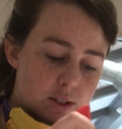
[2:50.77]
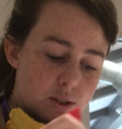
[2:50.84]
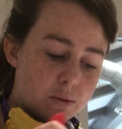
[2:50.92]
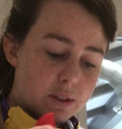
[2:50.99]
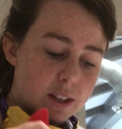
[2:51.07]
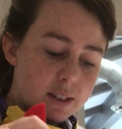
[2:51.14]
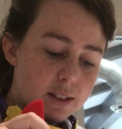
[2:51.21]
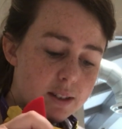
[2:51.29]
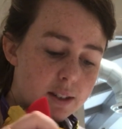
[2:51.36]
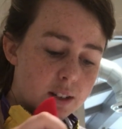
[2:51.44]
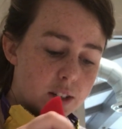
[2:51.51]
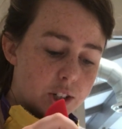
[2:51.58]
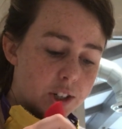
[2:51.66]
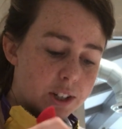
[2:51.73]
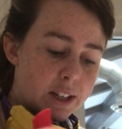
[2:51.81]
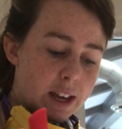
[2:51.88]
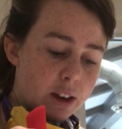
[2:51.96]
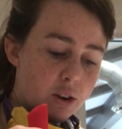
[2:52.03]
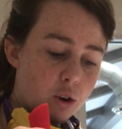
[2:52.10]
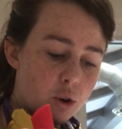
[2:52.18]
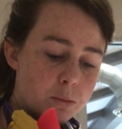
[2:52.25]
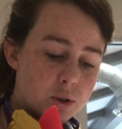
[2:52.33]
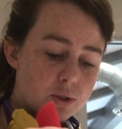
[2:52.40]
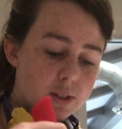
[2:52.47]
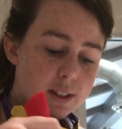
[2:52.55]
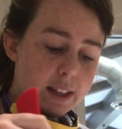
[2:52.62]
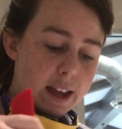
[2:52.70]
So this is going to create
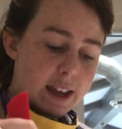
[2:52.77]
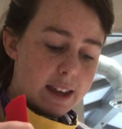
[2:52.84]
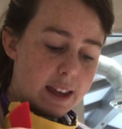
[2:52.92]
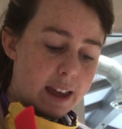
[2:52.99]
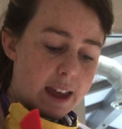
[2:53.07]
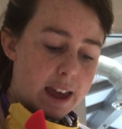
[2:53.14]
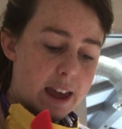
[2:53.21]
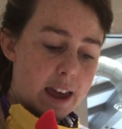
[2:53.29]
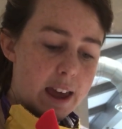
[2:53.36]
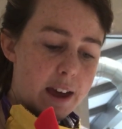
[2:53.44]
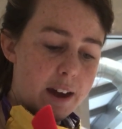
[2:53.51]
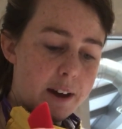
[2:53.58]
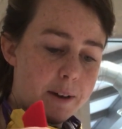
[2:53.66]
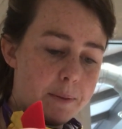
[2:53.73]
almost like a